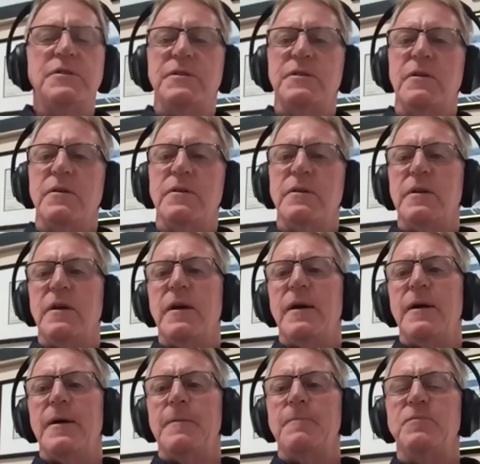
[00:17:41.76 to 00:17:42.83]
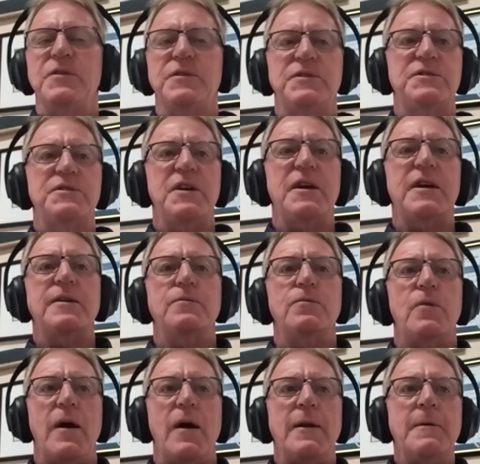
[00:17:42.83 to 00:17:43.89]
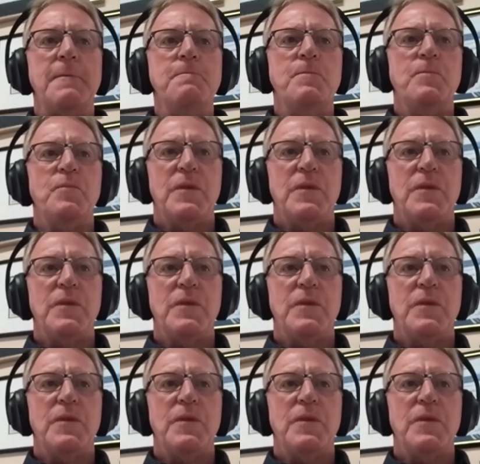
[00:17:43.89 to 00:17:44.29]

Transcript: just on the second one.